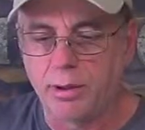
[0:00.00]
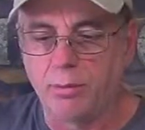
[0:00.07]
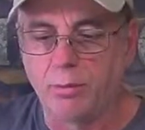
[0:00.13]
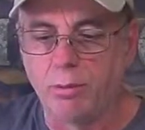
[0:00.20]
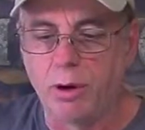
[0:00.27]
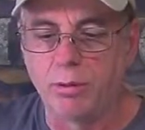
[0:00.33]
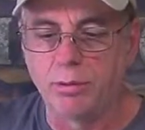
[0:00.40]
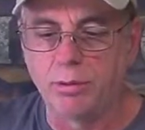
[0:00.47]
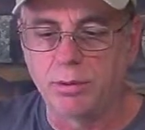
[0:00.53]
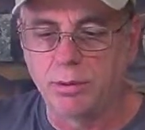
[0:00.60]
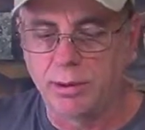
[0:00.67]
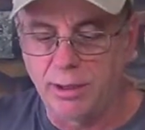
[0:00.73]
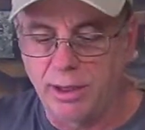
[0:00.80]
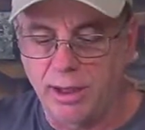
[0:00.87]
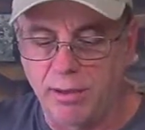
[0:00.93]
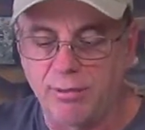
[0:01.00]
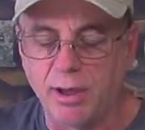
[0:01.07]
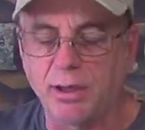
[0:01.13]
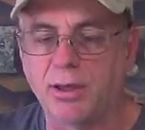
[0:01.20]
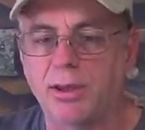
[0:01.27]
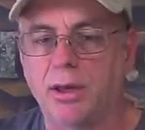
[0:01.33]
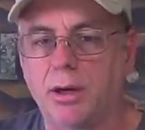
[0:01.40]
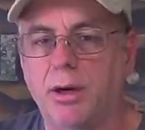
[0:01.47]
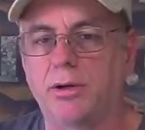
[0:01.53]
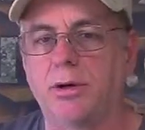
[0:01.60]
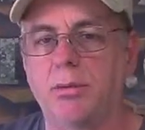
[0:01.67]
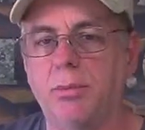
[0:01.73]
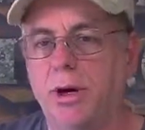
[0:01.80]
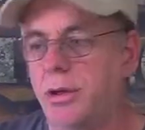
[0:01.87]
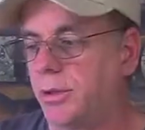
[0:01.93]
won't leave anything on
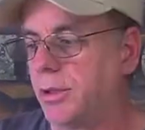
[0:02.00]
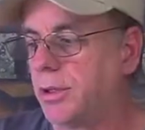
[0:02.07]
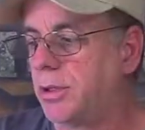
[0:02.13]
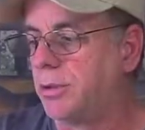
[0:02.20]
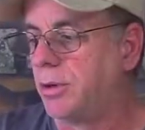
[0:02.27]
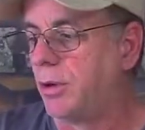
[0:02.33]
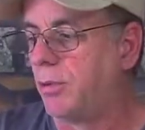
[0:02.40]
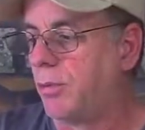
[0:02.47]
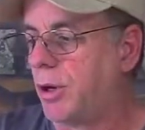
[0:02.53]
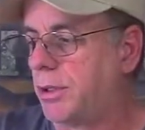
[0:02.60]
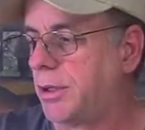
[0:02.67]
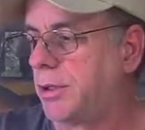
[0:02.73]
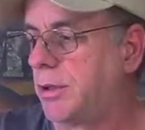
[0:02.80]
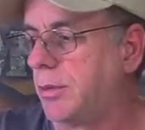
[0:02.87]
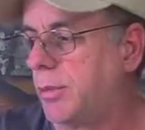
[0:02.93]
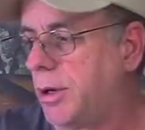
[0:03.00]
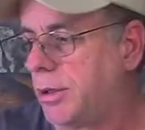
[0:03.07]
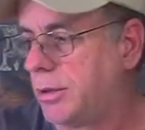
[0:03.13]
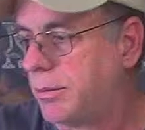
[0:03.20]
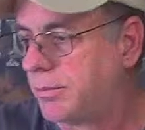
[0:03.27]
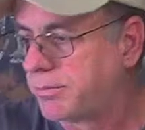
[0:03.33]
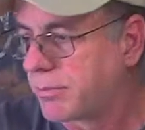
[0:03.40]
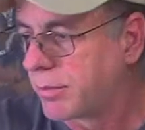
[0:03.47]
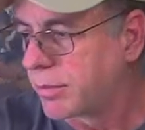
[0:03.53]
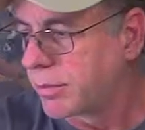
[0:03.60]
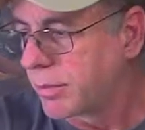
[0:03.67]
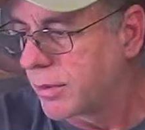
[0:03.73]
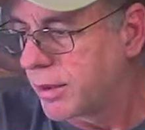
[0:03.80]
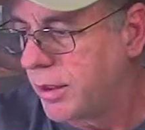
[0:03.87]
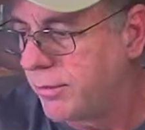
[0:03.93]
your model that you don't want on your model.
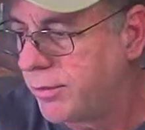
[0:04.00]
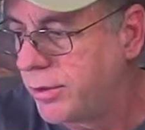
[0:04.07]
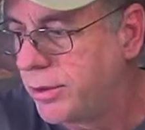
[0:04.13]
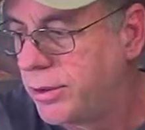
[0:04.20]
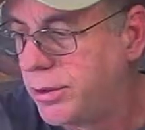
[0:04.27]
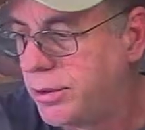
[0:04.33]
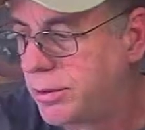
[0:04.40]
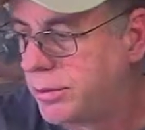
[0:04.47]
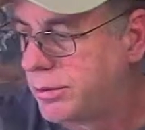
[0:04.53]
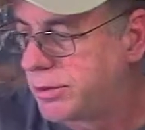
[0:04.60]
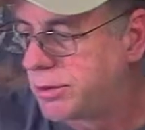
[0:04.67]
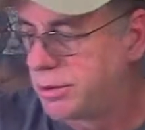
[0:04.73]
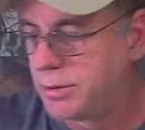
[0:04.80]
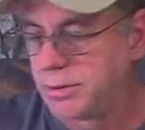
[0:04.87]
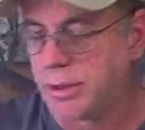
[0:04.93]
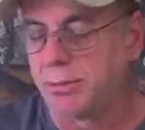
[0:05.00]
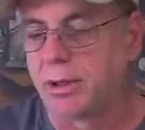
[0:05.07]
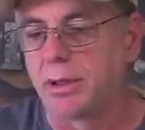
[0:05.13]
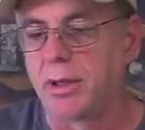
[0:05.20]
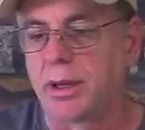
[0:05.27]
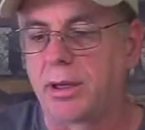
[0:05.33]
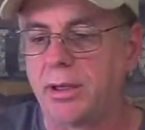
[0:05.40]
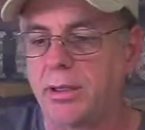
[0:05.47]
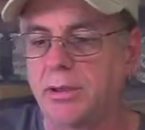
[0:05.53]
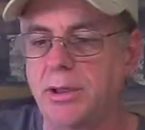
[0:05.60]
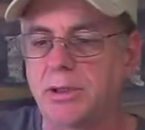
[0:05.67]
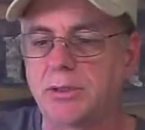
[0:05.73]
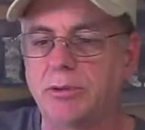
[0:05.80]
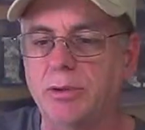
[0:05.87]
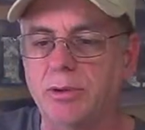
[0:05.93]
If you use something like an
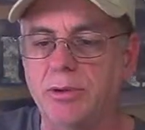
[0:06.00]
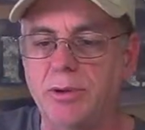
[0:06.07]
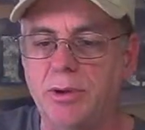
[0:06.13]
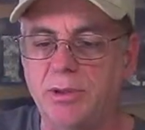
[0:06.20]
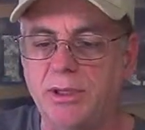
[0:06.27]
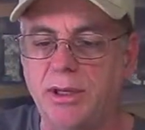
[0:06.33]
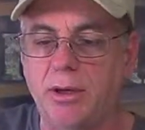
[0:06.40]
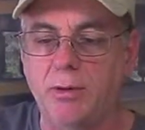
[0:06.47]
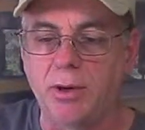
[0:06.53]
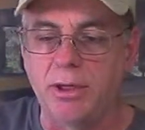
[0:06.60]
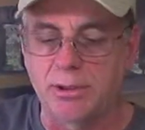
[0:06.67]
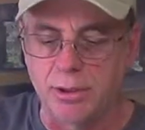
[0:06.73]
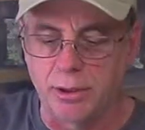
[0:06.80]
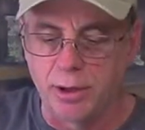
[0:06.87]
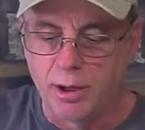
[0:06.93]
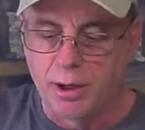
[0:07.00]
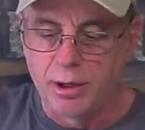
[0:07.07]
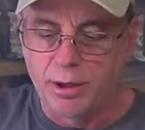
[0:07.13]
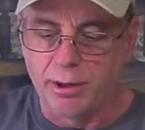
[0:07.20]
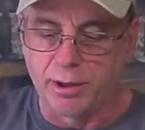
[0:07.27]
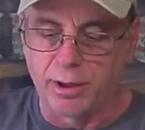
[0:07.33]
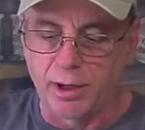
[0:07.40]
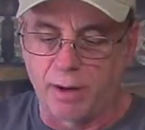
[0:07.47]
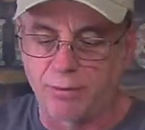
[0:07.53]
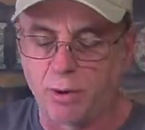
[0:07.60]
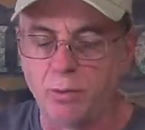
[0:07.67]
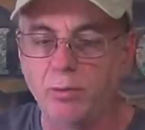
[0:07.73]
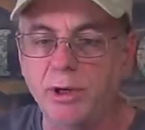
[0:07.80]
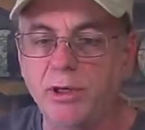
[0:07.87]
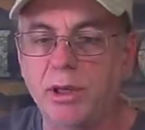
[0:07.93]
industrial degreaser, you're going to have
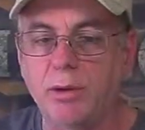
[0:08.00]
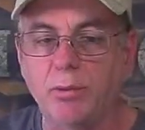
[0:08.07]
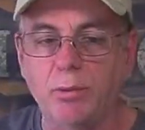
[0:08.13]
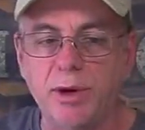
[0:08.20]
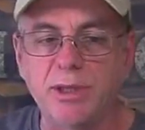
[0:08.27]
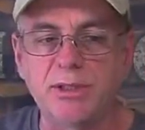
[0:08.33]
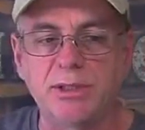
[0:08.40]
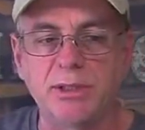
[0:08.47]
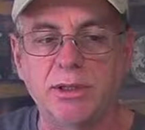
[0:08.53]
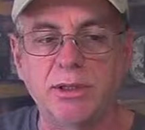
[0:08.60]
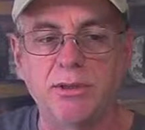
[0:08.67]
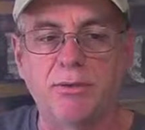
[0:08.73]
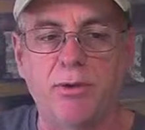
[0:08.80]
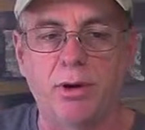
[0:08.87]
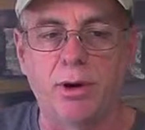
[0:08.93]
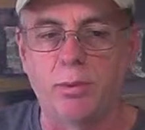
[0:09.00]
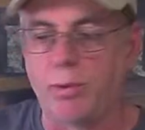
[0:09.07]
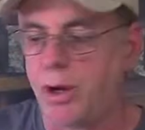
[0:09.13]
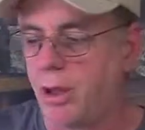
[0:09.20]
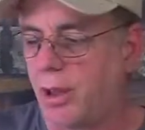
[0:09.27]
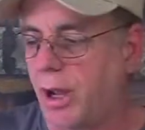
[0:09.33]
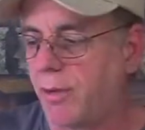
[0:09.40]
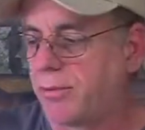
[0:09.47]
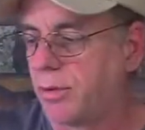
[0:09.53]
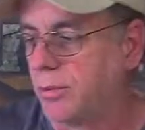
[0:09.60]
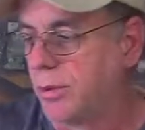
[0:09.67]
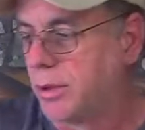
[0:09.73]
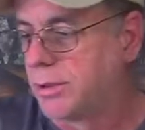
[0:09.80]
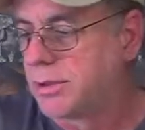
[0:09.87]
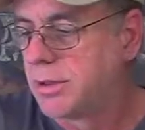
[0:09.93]
to really rinse these very well
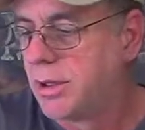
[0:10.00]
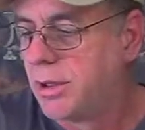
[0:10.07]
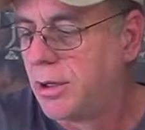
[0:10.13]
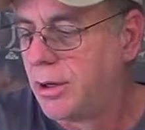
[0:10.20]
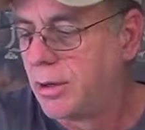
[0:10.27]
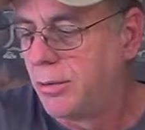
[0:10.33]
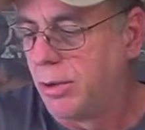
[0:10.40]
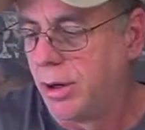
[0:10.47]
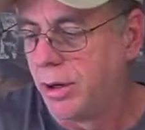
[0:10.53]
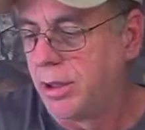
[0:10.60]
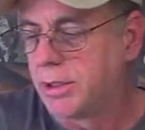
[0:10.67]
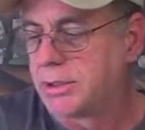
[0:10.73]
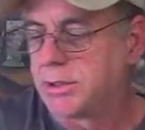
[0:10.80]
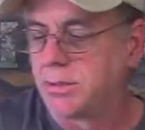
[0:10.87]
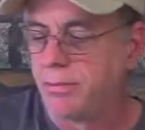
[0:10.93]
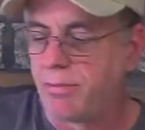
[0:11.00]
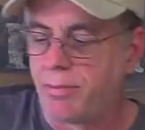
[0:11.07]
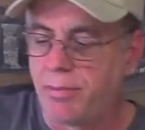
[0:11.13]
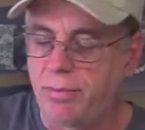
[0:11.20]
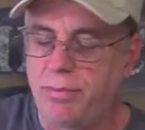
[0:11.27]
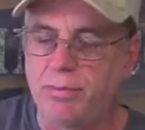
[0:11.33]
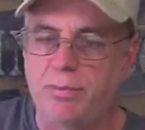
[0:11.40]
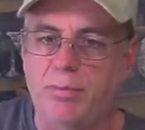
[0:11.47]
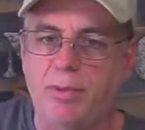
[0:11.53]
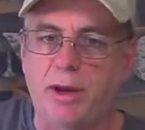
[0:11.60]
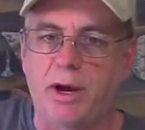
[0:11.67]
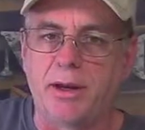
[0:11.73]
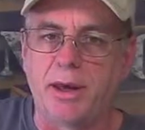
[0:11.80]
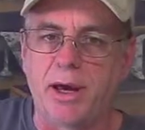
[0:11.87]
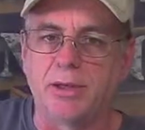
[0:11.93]
afterwards, where it's
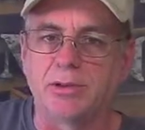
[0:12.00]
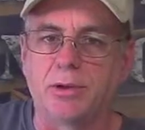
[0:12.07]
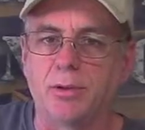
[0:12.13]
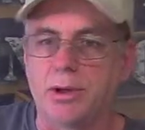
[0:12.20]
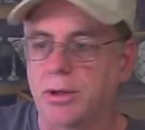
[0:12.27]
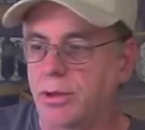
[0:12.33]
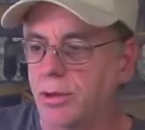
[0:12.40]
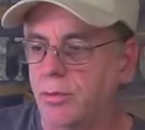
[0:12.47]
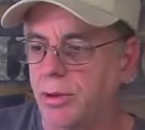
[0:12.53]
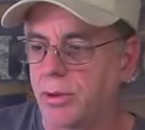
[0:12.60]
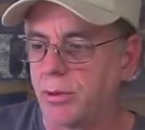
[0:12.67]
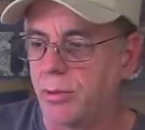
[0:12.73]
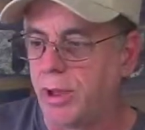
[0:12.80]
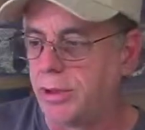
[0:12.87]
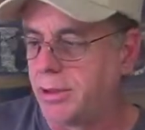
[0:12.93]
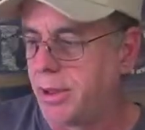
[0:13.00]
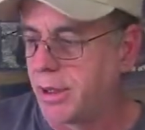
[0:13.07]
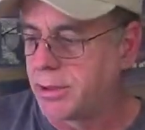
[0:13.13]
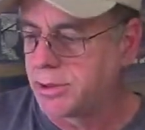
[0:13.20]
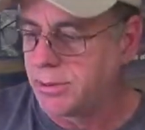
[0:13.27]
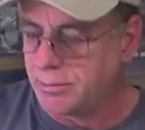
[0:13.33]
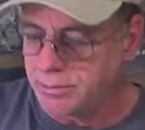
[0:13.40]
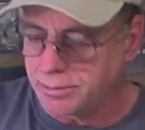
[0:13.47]
not as critical with the Windex.